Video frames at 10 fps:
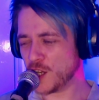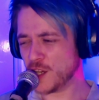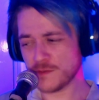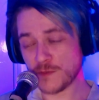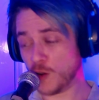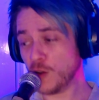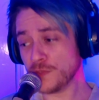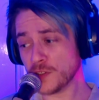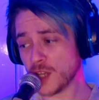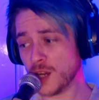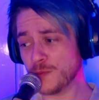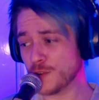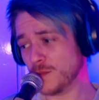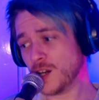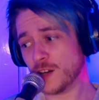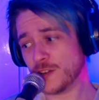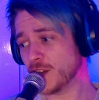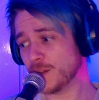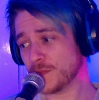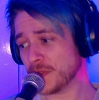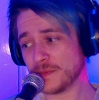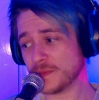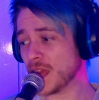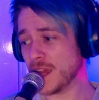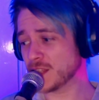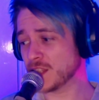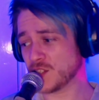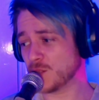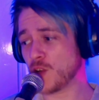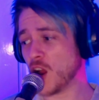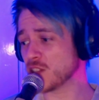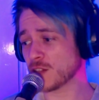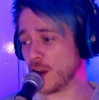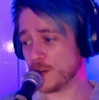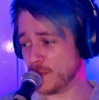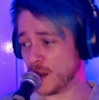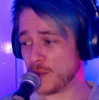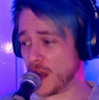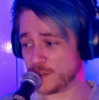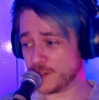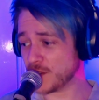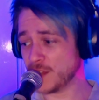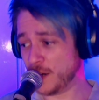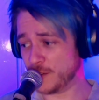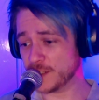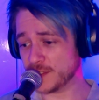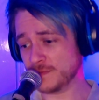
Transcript: have often come from her in a surprising roundabout manner. It's hilarious.